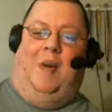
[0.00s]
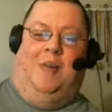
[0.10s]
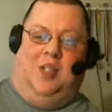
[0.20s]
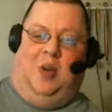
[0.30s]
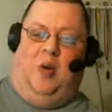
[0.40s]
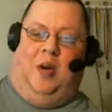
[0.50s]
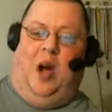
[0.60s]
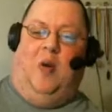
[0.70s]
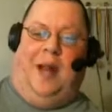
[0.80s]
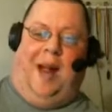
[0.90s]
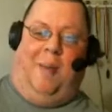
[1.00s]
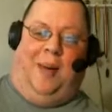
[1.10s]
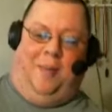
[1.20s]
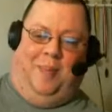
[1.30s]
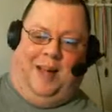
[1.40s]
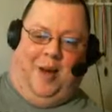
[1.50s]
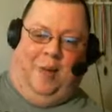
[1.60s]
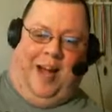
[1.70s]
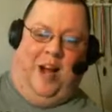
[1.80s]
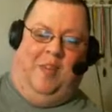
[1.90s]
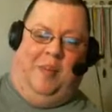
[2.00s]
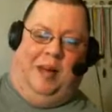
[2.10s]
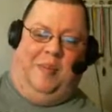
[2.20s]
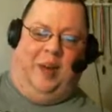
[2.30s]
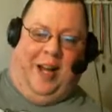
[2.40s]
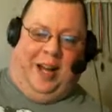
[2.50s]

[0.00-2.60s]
was going to go there, but you ran over my foot.